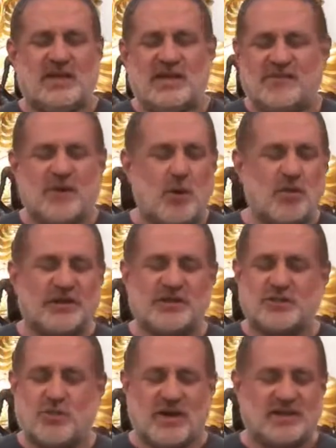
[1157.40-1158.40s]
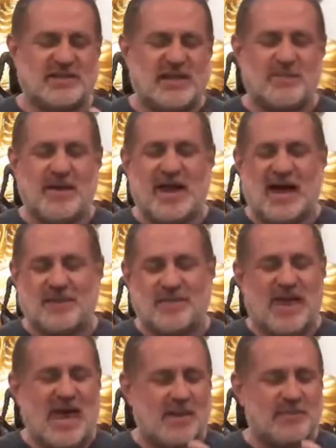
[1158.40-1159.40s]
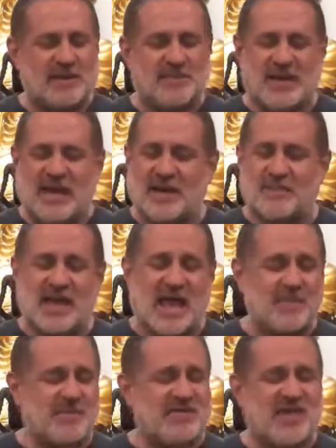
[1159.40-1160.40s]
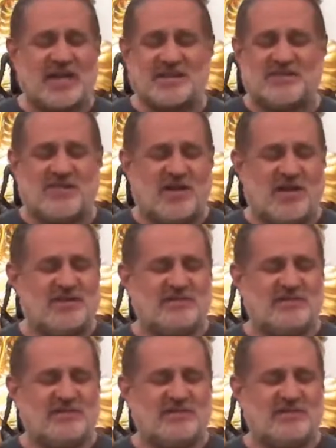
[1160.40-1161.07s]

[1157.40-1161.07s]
If you only just want to say, may I be happy, that's fine.